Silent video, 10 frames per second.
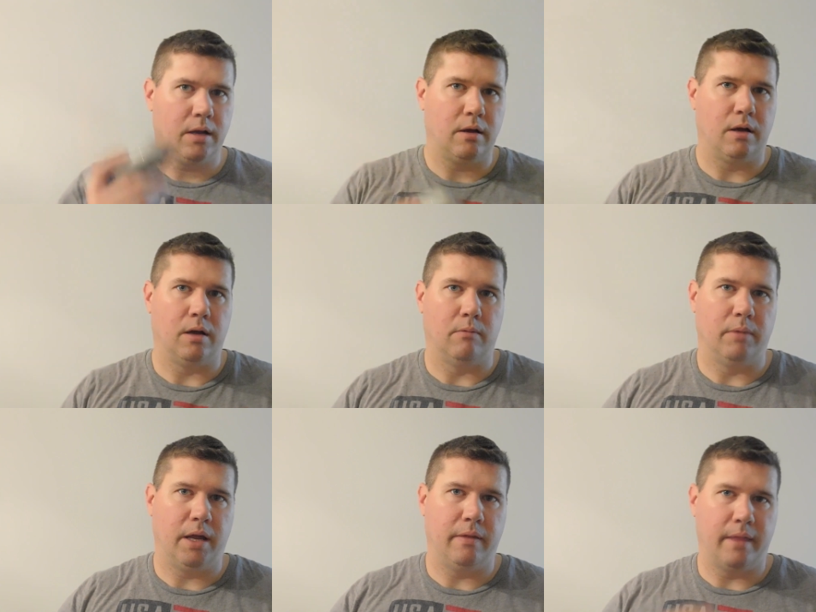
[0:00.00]

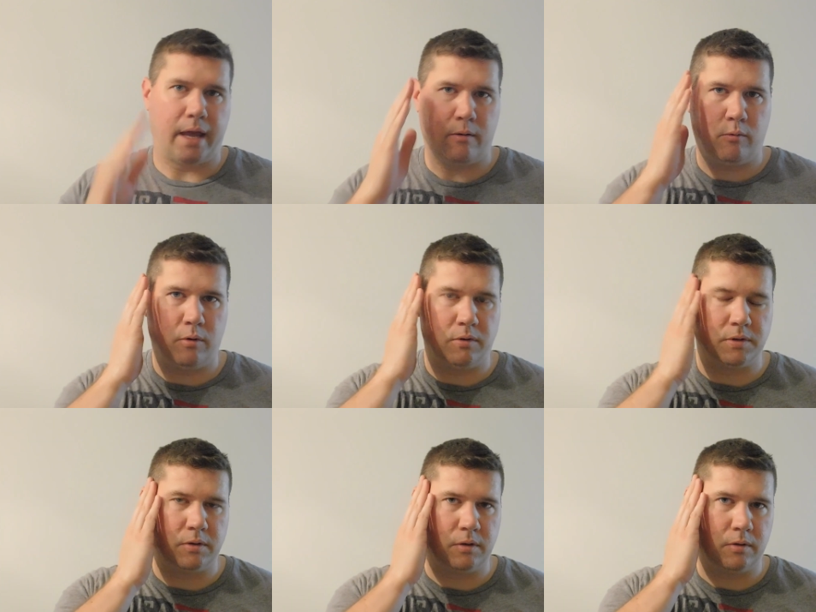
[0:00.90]
and that will
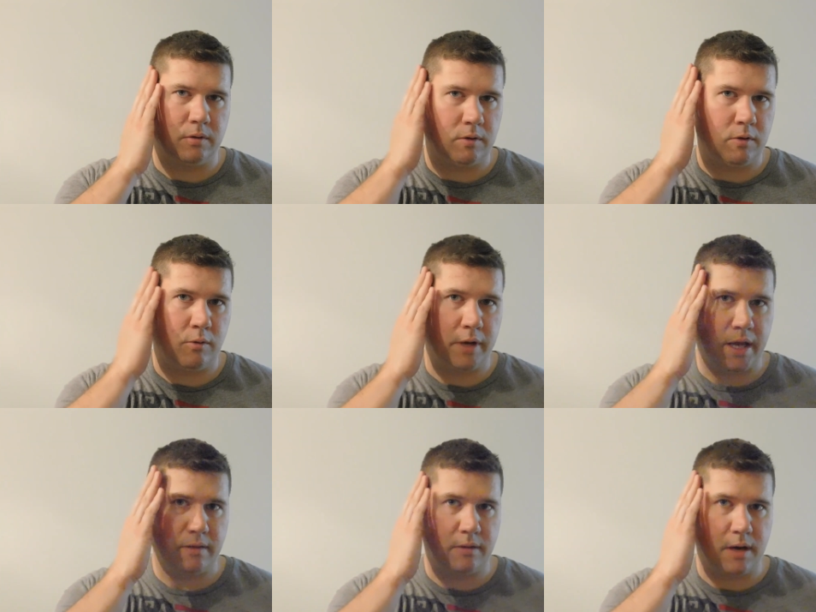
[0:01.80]

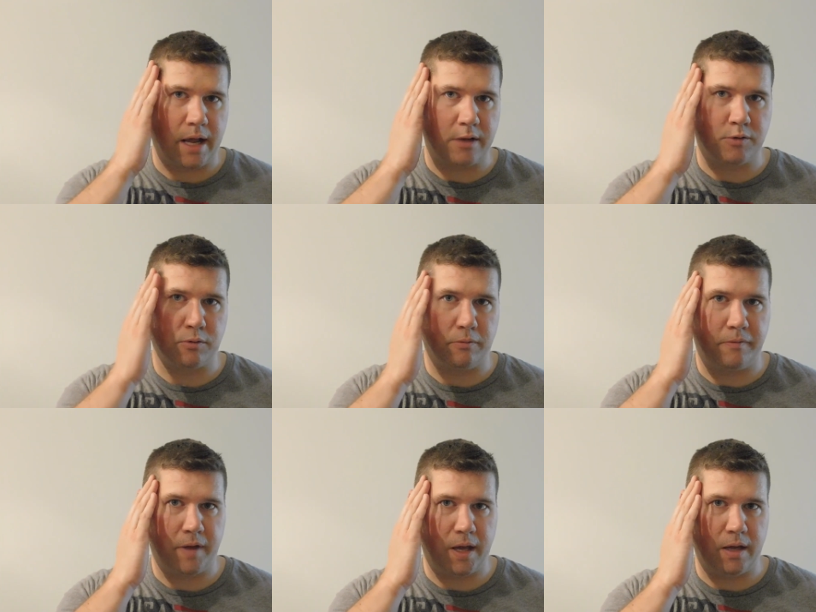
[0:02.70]
create the natural
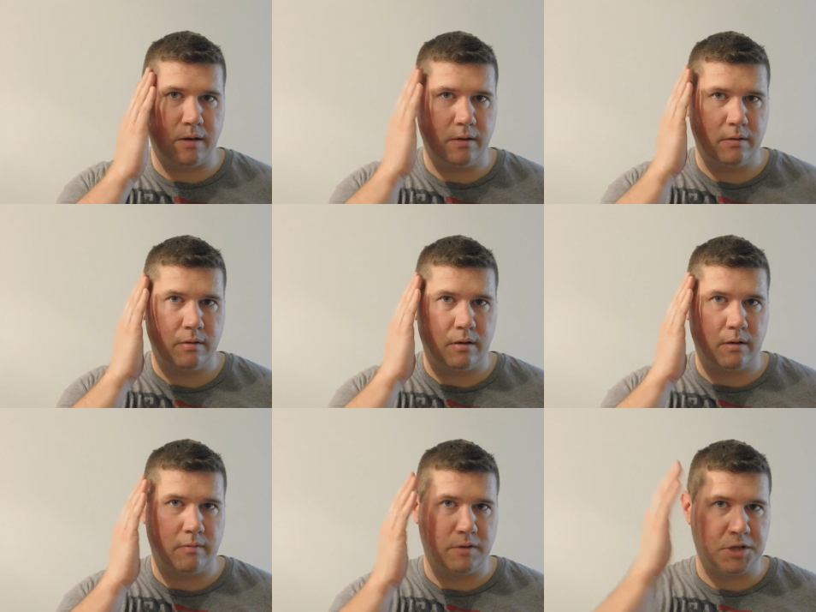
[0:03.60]
fade
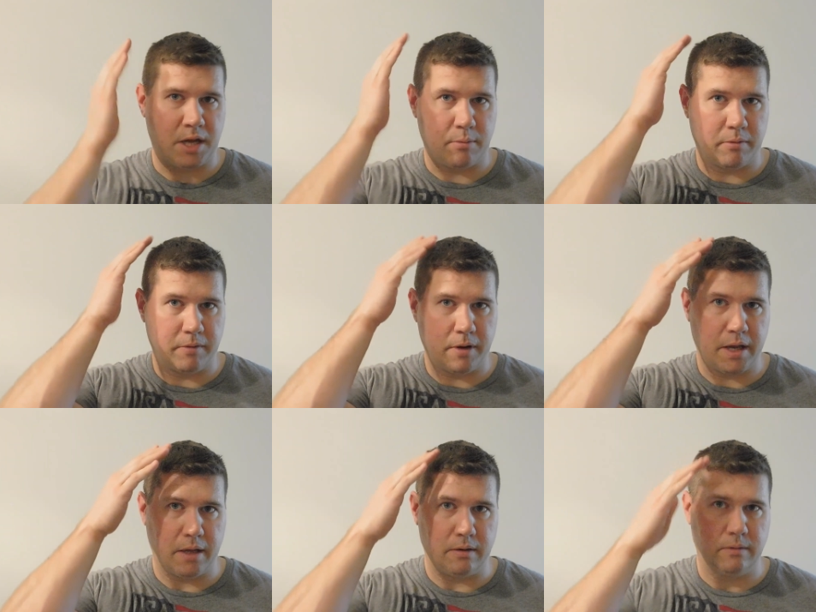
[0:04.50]
of the shape of your
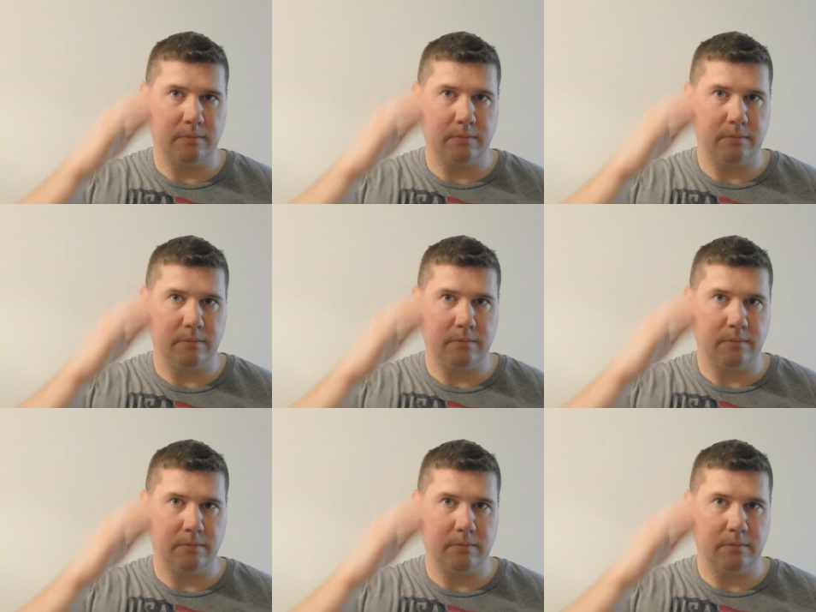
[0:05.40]
head.